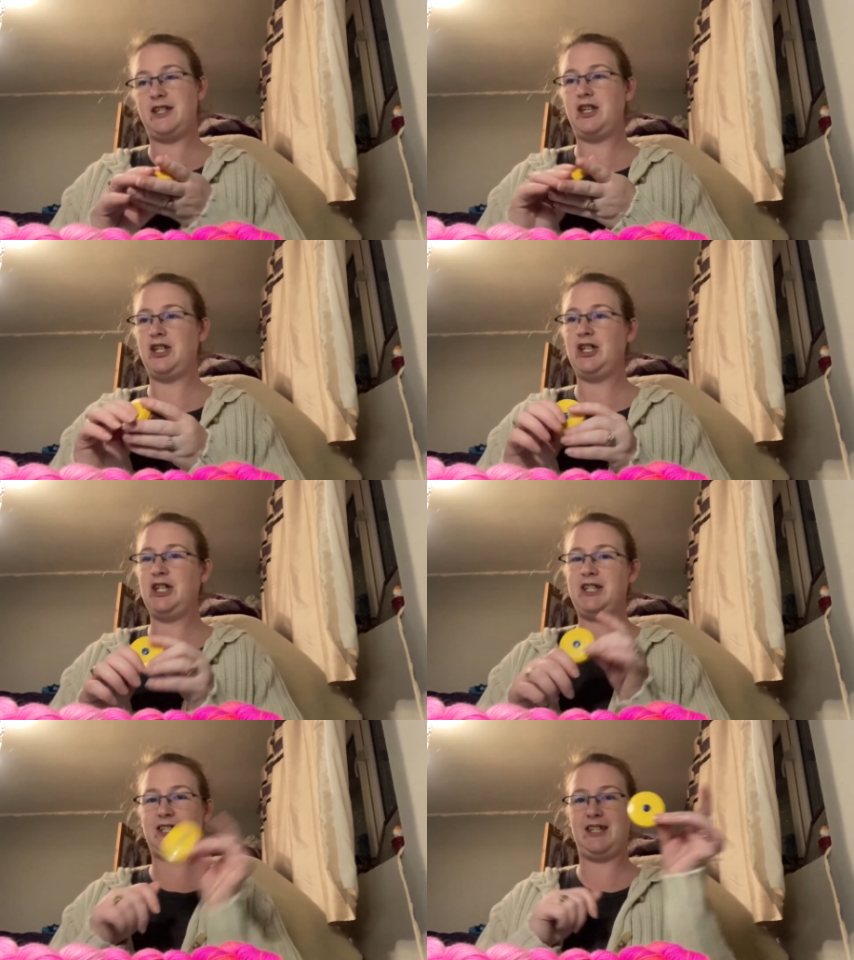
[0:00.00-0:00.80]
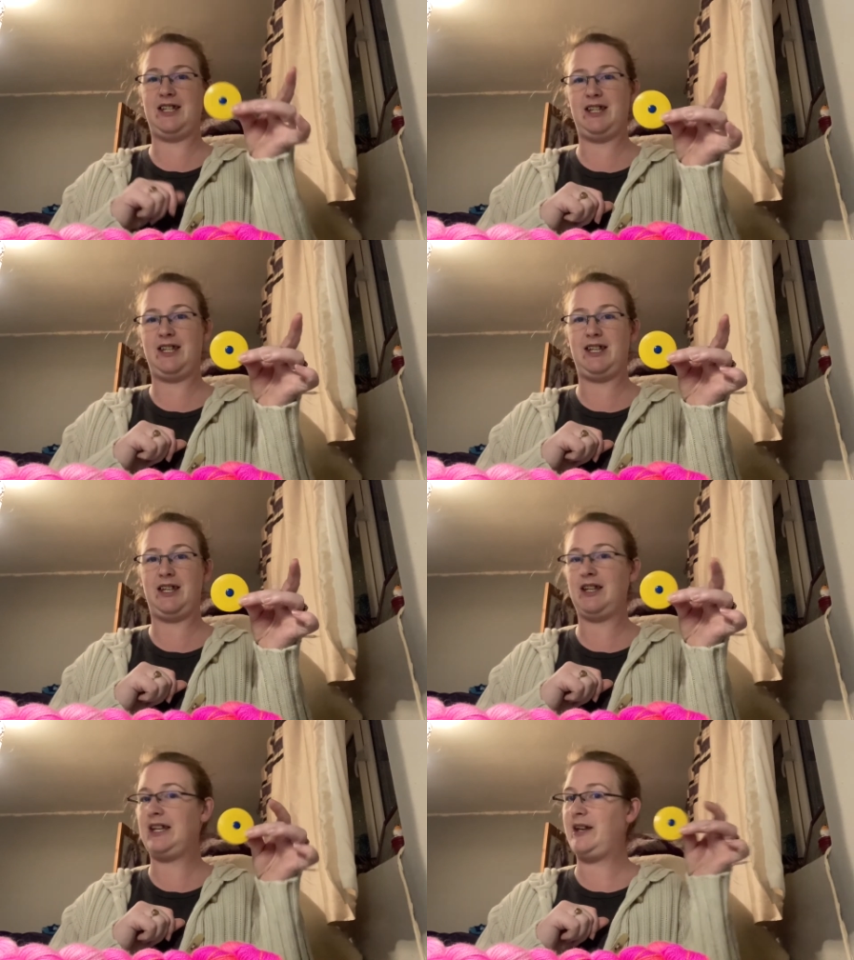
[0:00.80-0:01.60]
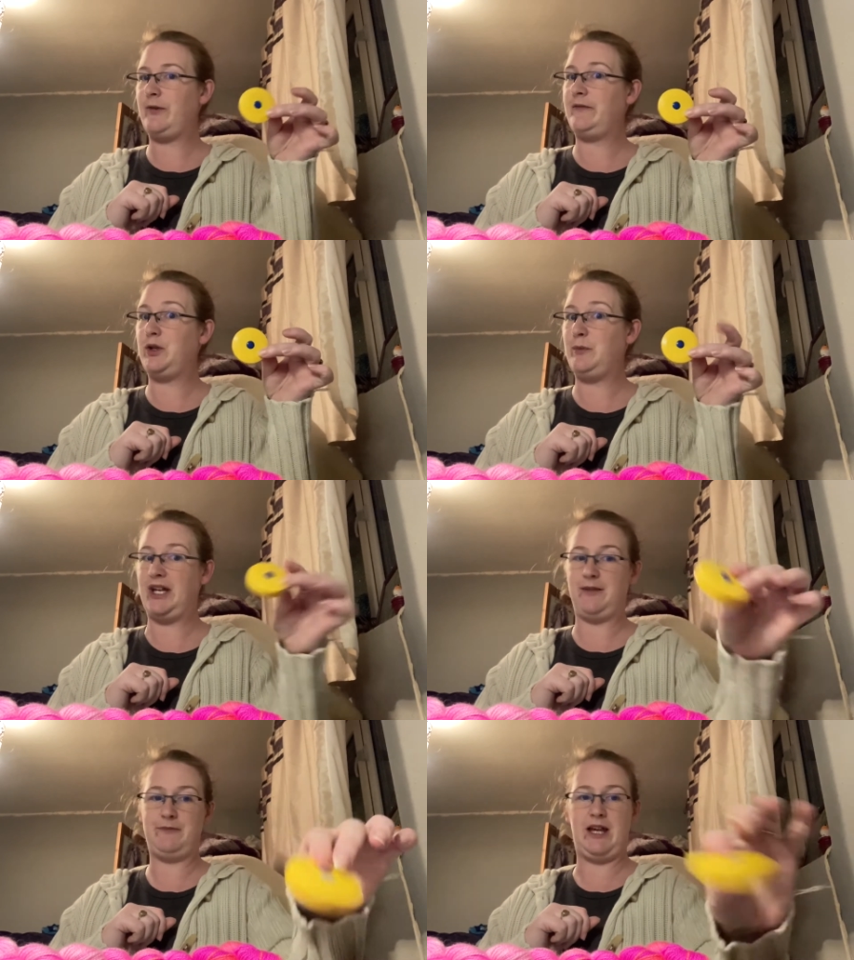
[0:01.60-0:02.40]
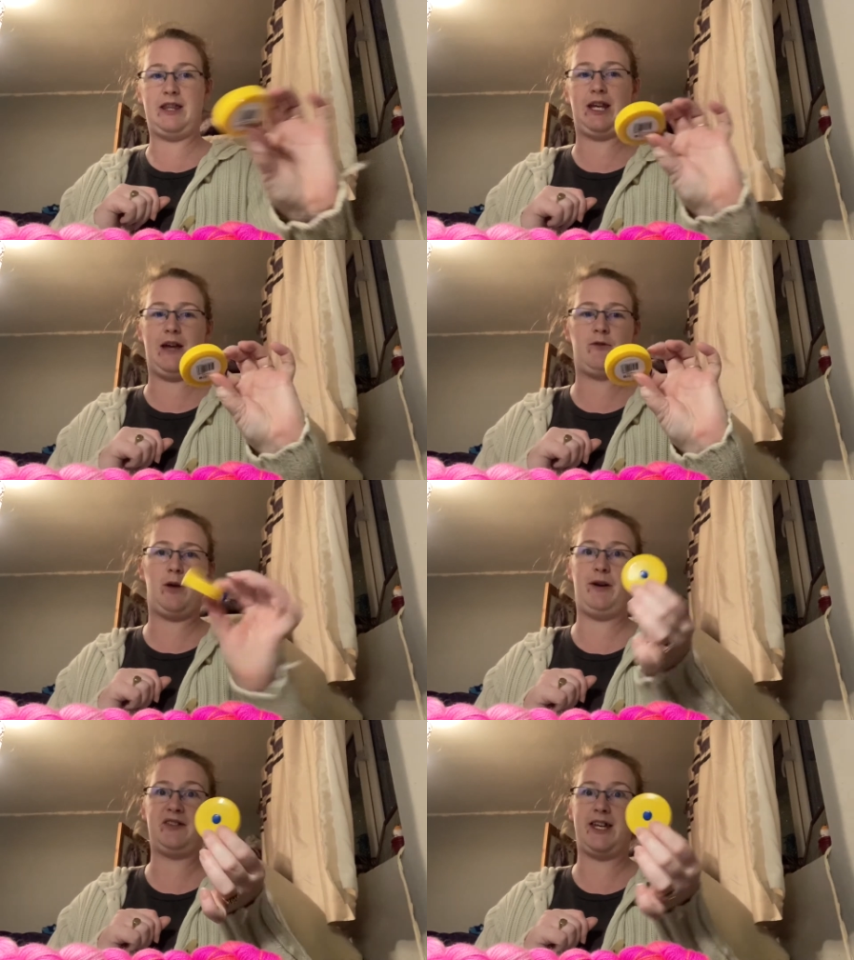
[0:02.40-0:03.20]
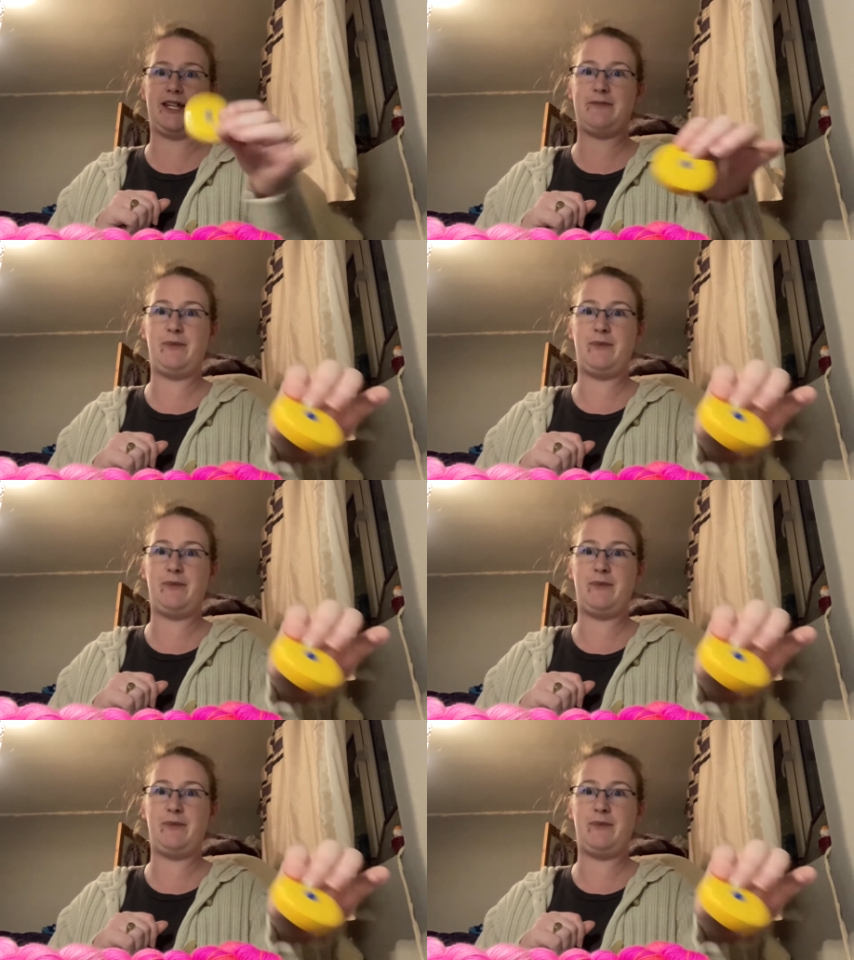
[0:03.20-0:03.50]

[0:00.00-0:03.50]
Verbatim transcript: Good. Can never have too many. I think I've got about six.